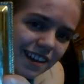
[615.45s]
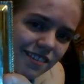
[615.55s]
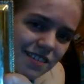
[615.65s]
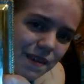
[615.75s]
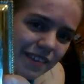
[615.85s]
and
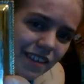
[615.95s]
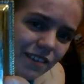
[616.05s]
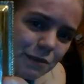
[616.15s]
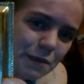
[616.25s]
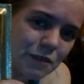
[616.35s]
so she made this
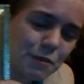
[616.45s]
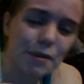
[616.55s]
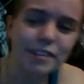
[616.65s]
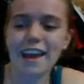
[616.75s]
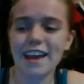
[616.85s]
for me for my
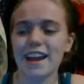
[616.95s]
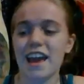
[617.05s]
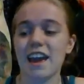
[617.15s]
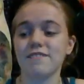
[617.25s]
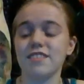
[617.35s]
birthday, and
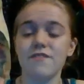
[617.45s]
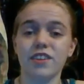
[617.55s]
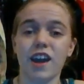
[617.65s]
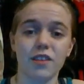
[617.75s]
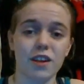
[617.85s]
I've never
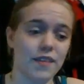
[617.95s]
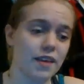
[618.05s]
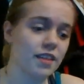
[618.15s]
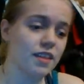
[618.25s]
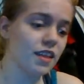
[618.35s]
gotten rid of it.
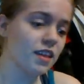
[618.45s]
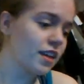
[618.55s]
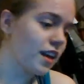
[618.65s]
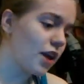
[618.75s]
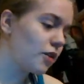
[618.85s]

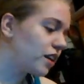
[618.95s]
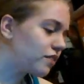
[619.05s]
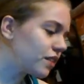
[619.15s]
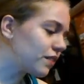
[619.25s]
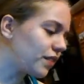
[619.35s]
I don't get
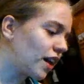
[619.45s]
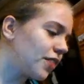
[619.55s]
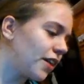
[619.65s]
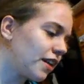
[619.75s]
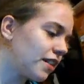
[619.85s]
rid of a lot of
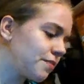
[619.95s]
things.